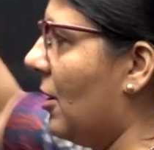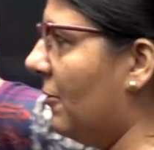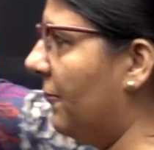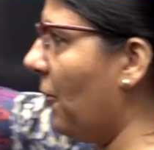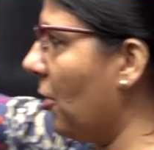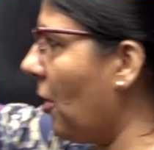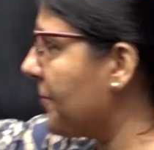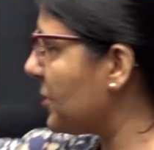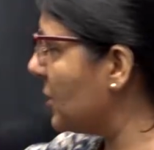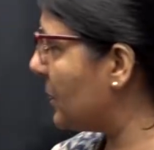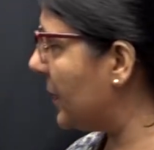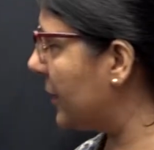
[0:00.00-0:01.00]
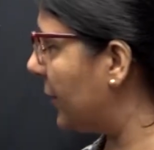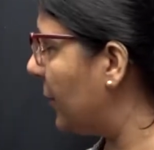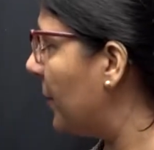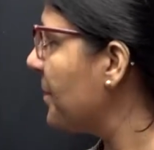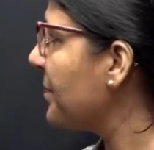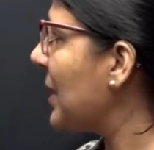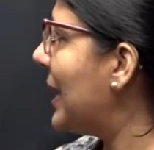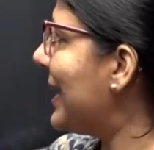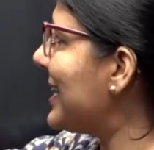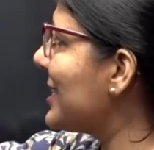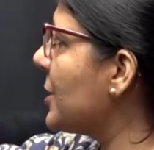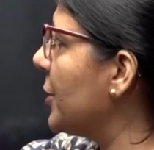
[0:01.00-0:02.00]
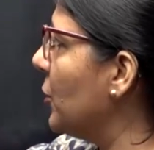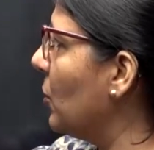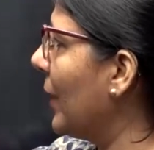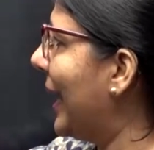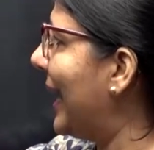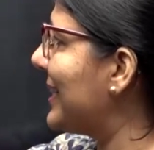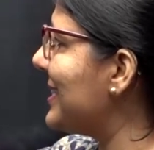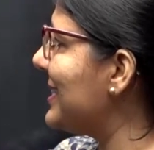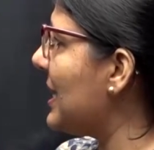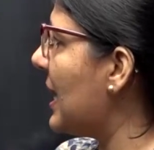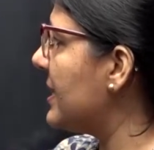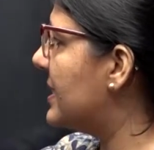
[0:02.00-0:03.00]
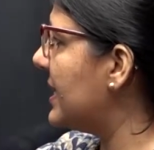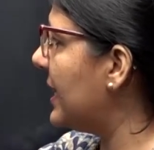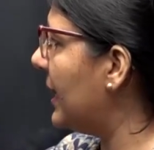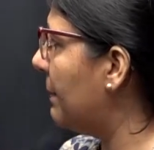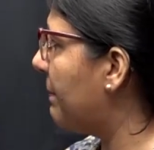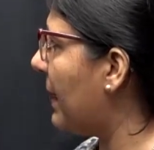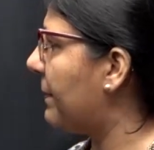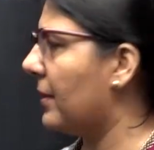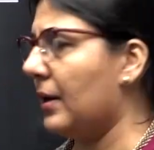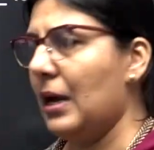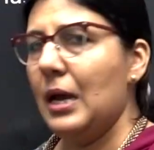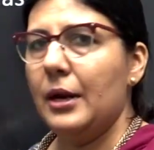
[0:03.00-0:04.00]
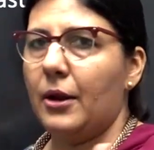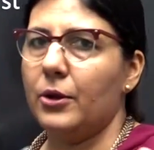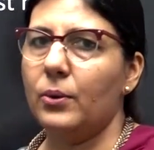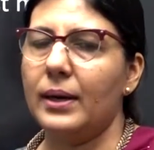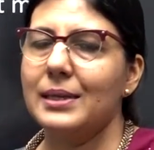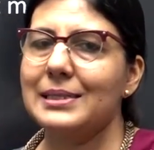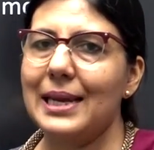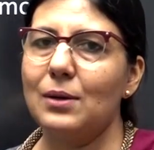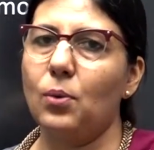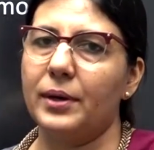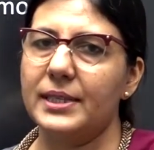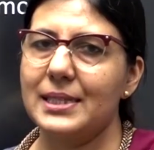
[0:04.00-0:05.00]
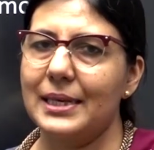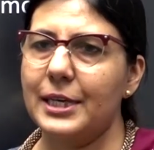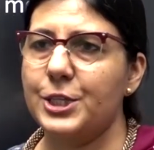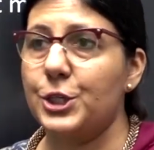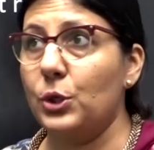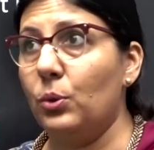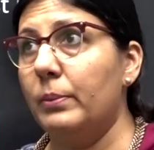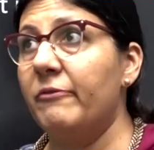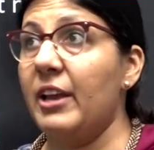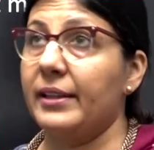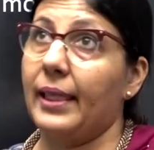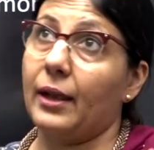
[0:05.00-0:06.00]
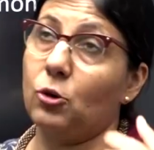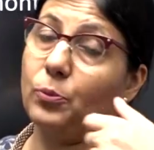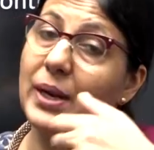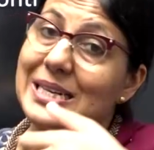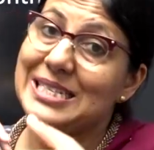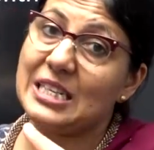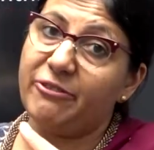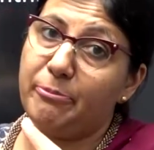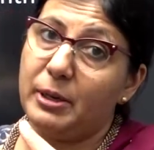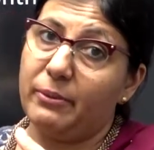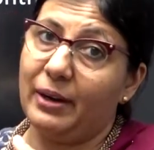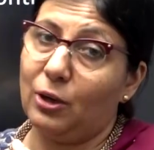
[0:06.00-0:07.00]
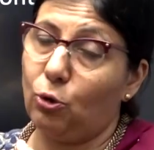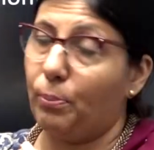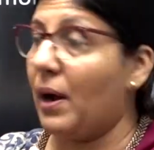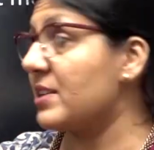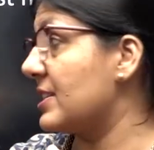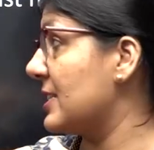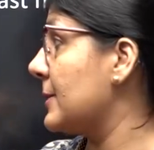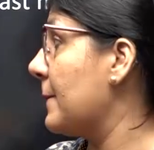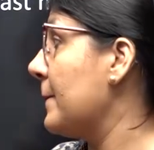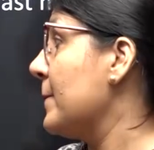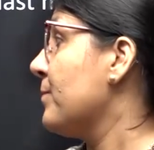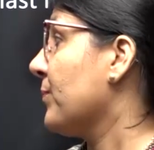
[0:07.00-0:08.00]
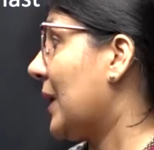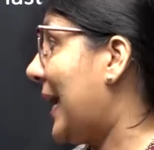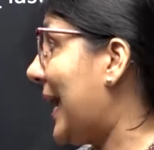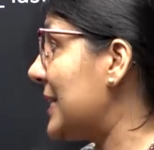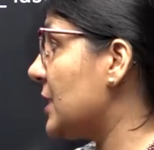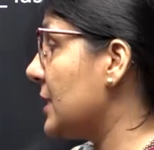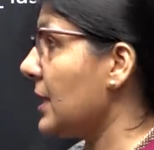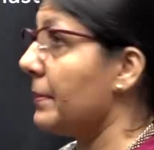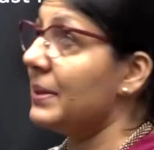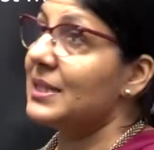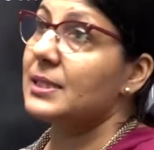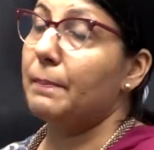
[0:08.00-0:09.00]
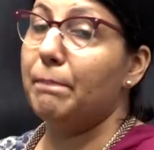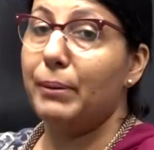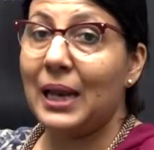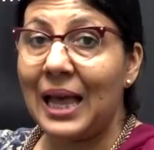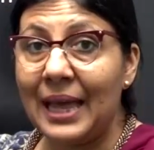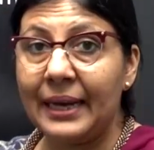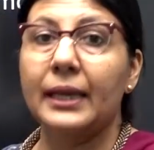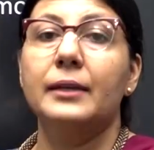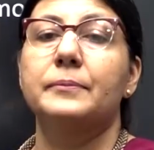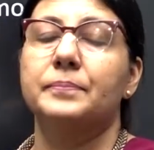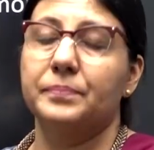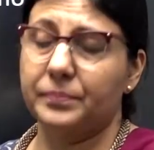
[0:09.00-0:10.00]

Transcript: 4 options with you: issue, agenda, deal, paper. Now you understand what is an issue, where there could be a tiff between two parties. Agenda means a planning.